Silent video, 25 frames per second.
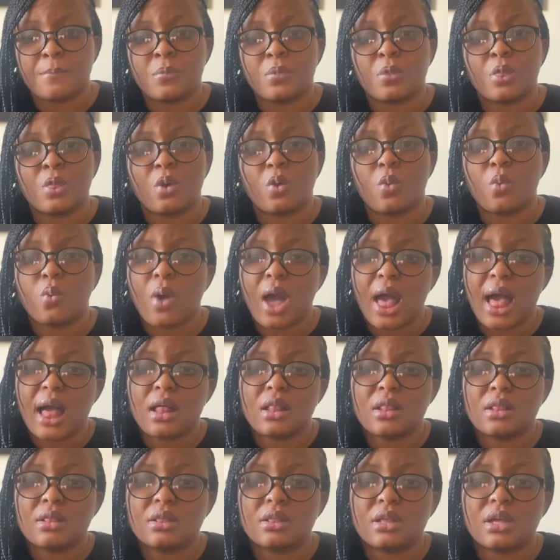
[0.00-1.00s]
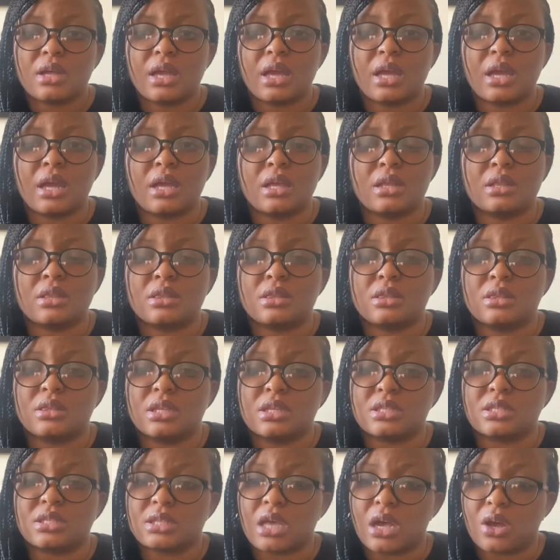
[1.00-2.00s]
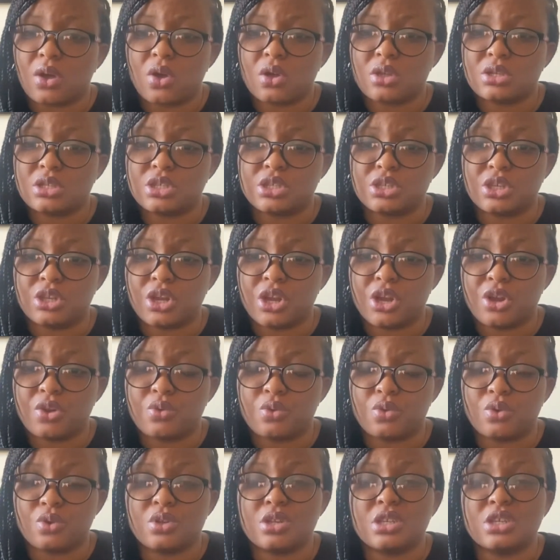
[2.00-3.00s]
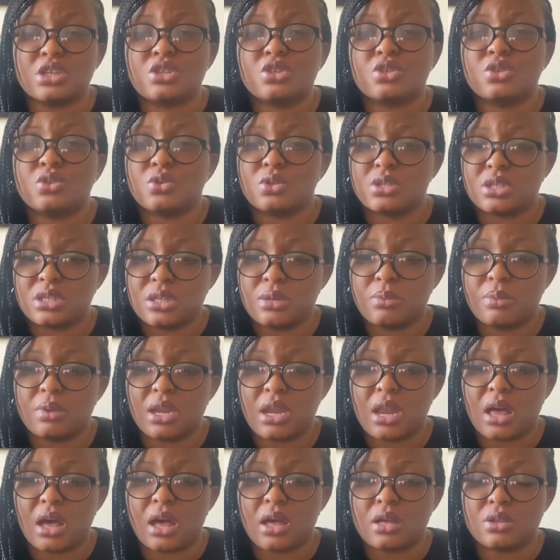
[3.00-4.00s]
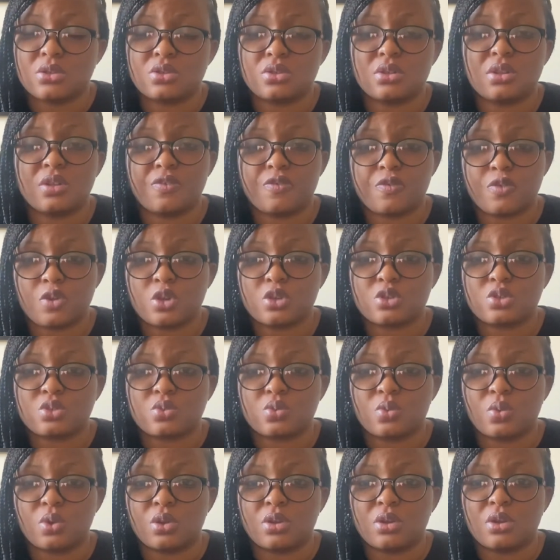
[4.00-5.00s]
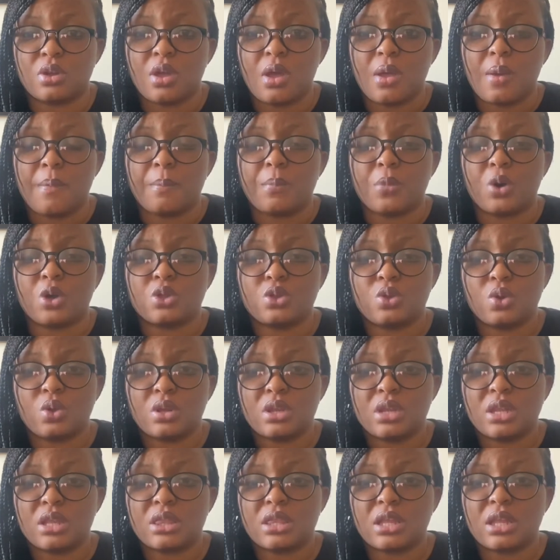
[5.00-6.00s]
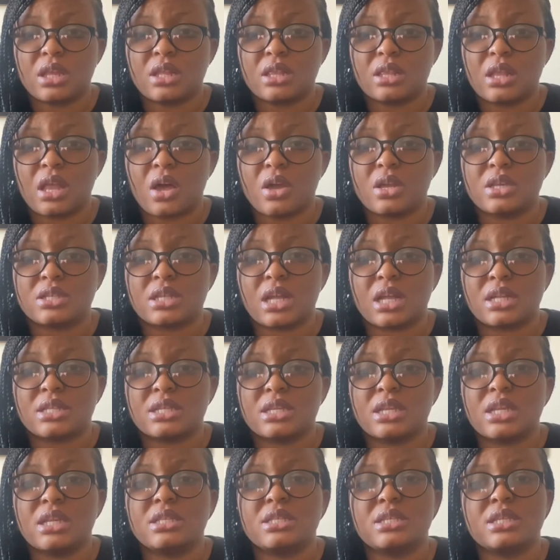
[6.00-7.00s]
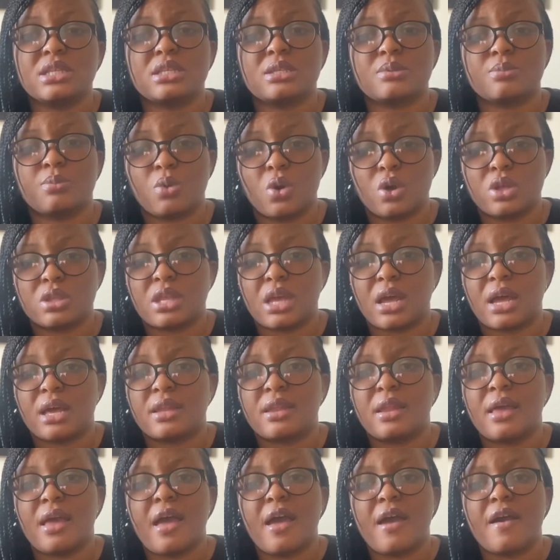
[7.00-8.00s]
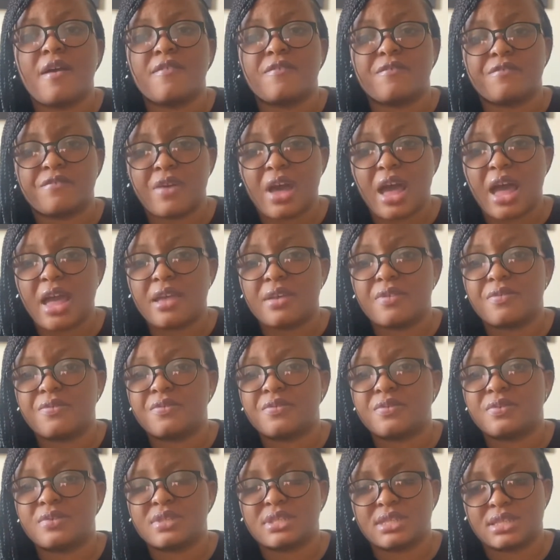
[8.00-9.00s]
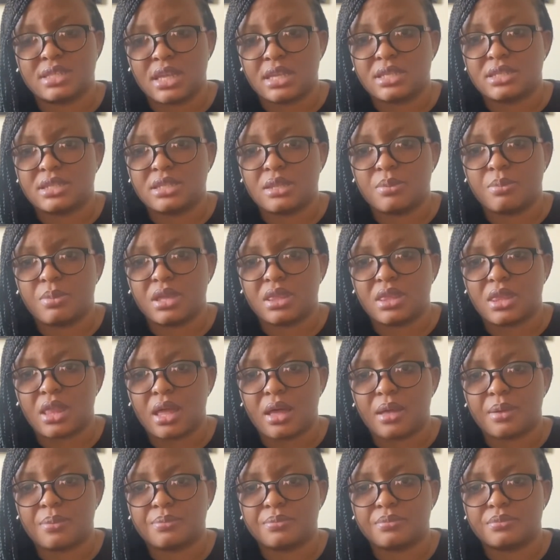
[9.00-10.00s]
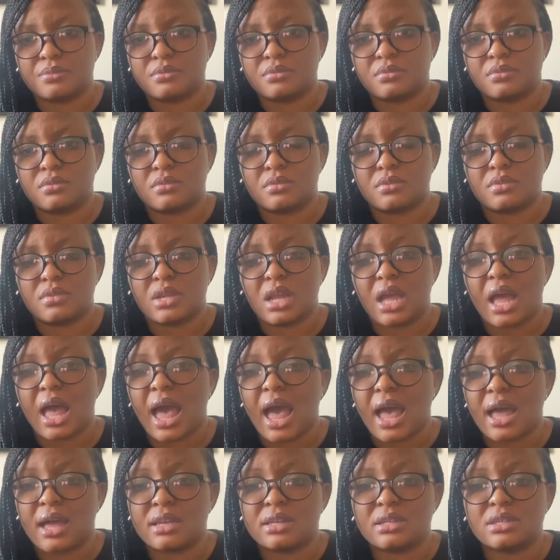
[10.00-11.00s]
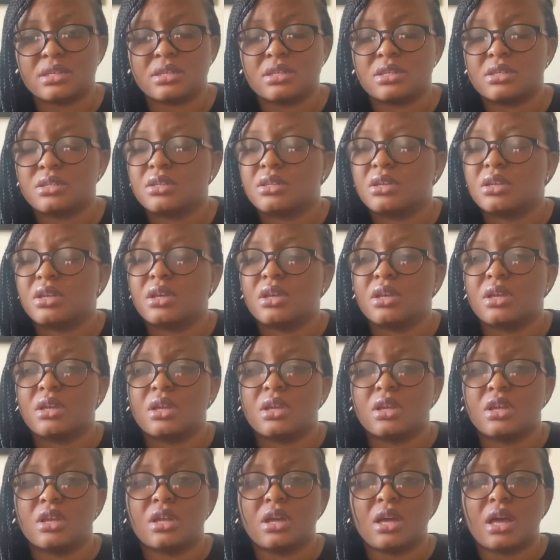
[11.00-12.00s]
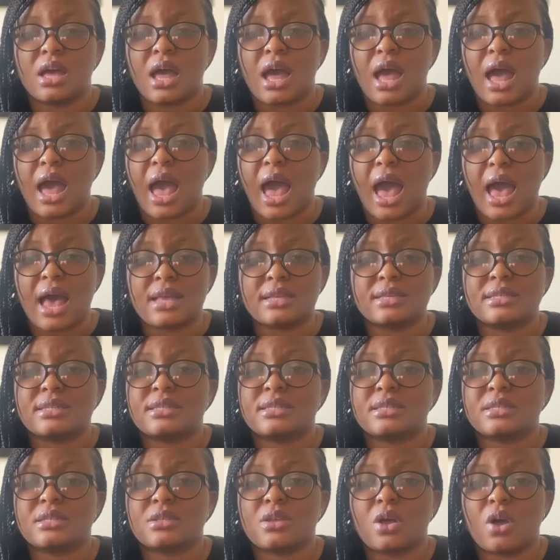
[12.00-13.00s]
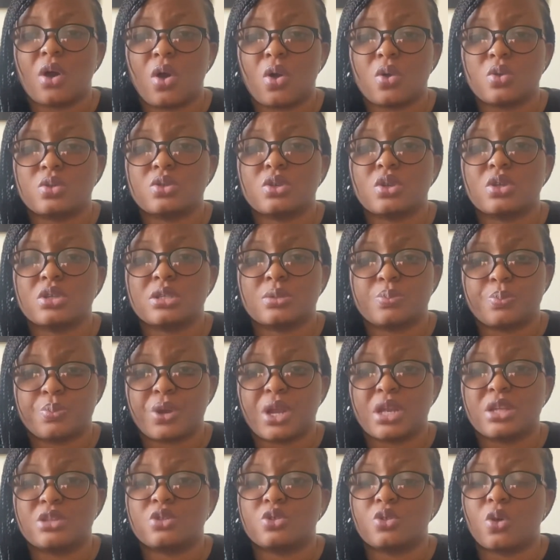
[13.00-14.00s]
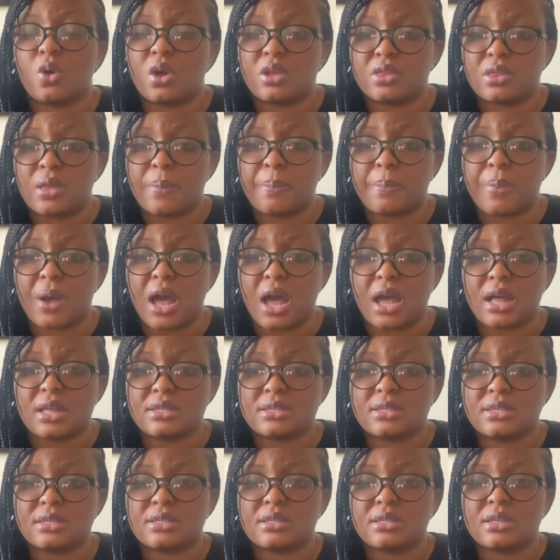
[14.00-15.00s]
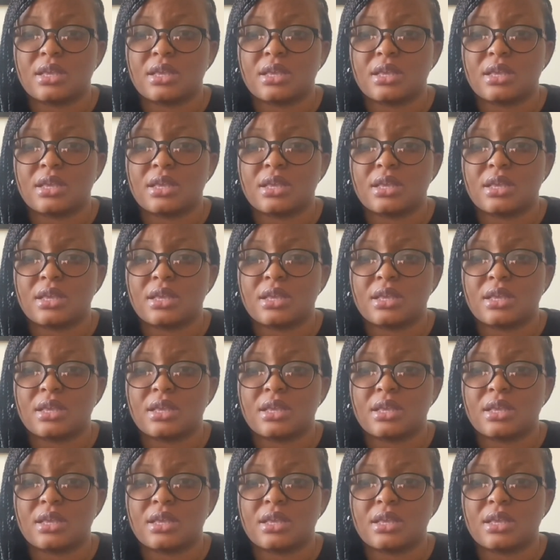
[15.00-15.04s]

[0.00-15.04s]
While in the second scenario is still similar to the first one, but the only thing now is that it is more than 5 centimeters and has also spread to other parts